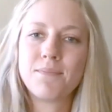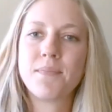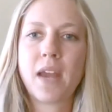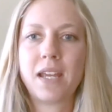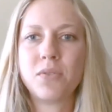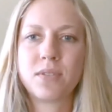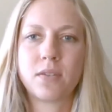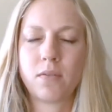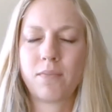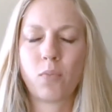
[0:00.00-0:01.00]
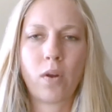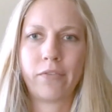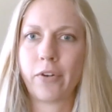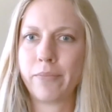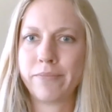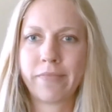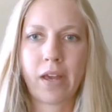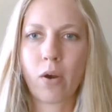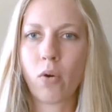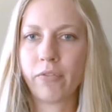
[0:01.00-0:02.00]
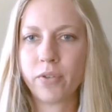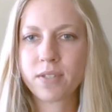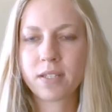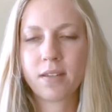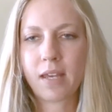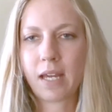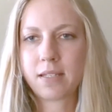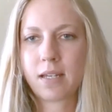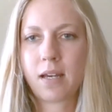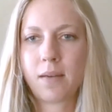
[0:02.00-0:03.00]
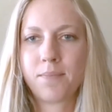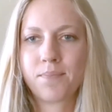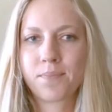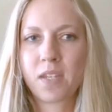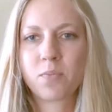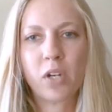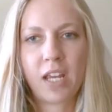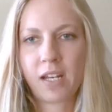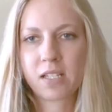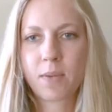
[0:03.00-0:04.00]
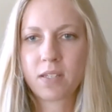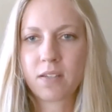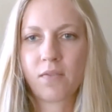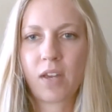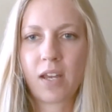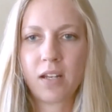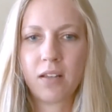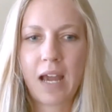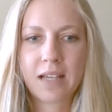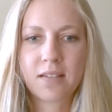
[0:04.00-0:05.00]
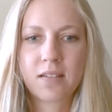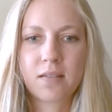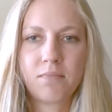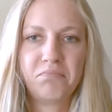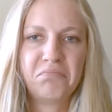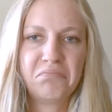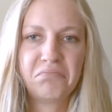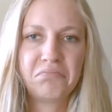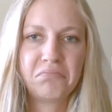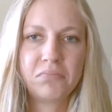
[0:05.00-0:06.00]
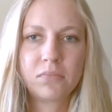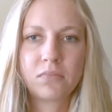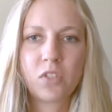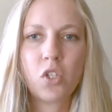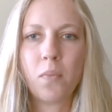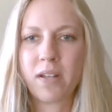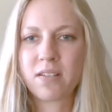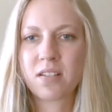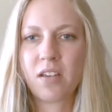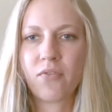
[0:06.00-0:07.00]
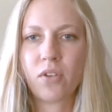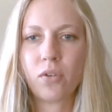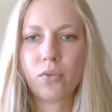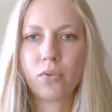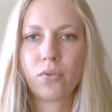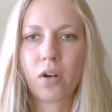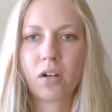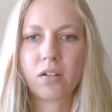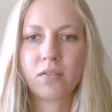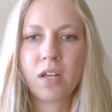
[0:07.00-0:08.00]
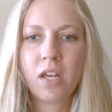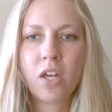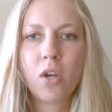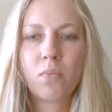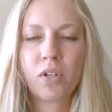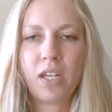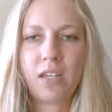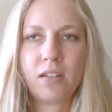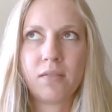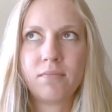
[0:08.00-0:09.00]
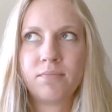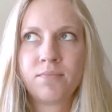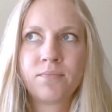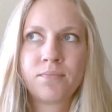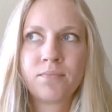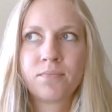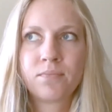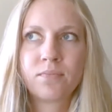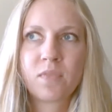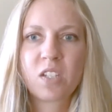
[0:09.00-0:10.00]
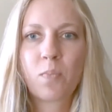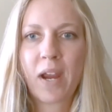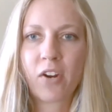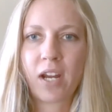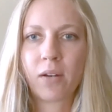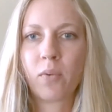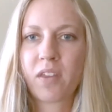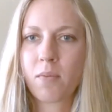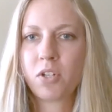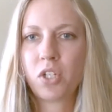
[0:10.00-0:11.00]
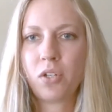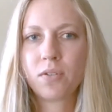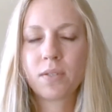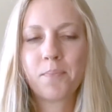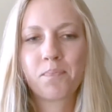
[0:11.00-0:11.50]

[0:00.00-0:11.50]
I use one from Whole Foods that is pretty inexpensive, and it lasts 2 months if you are pretty sparing with how much you use.